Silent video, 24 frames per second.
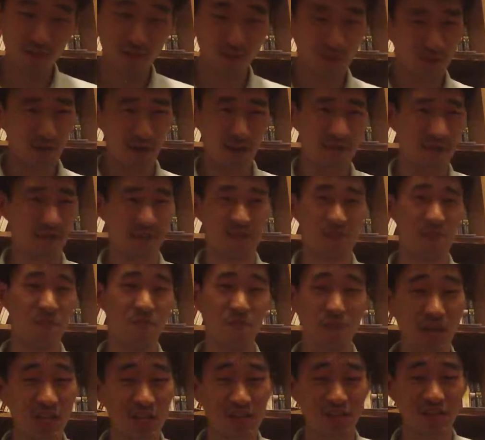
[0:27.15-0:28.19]
Graphics are
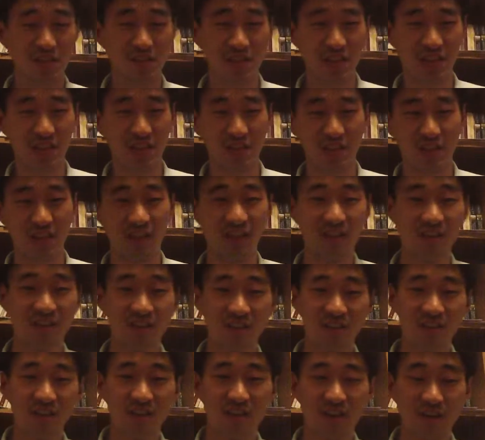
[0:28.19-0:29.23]
amazing on that thing
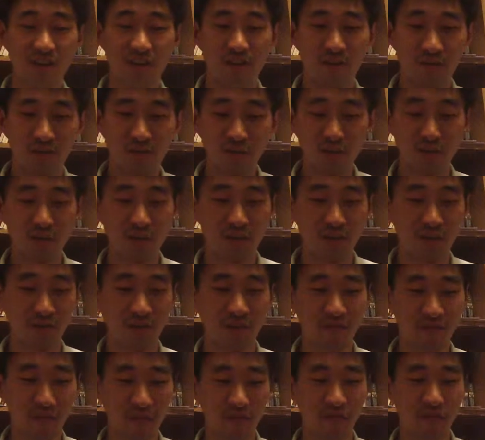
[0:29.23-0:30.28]
um, for being on the
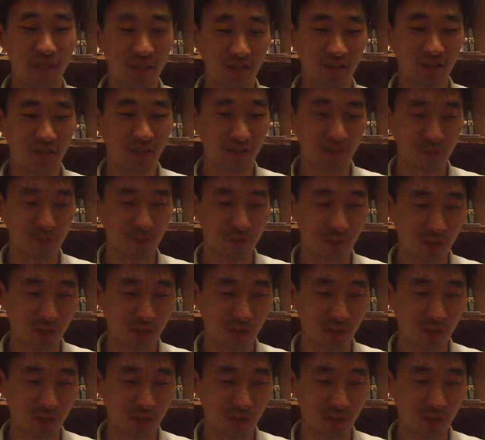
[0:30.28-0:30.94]
phone. I think that's what